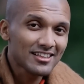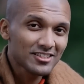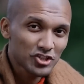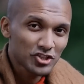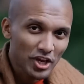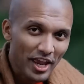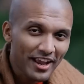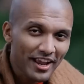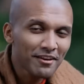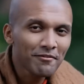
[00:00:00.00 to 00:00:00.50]

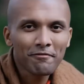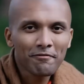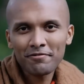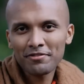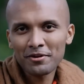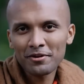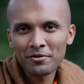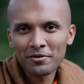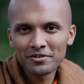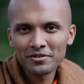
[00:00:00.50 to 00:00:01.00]
chain of
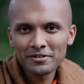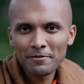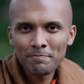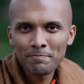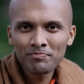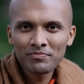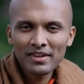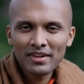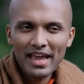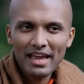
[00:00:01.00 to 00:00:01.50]
thought,
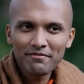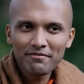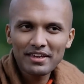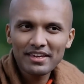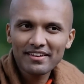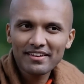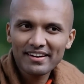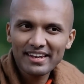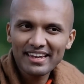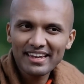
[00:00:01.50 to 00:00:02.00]
and
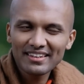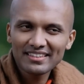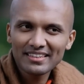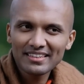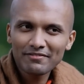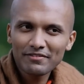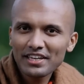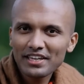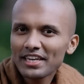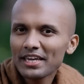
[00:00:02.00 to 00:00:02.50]

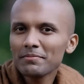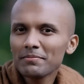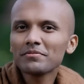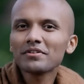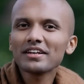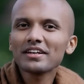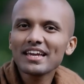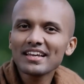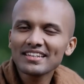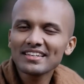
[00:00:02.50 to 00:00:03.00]
we keep
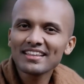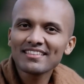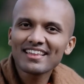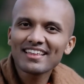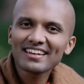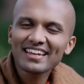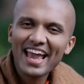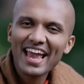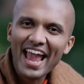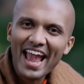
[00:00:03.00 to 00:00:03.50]
creating
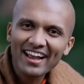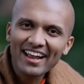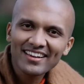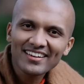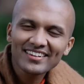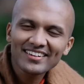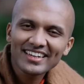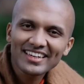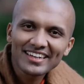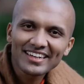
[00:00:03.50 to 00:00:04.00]
that
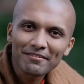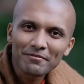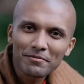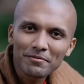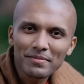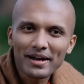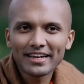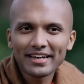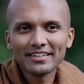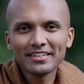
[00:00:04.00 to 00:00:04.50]
anger in
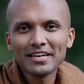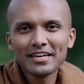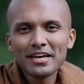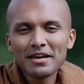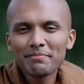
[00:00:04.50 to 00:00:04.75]
our mind?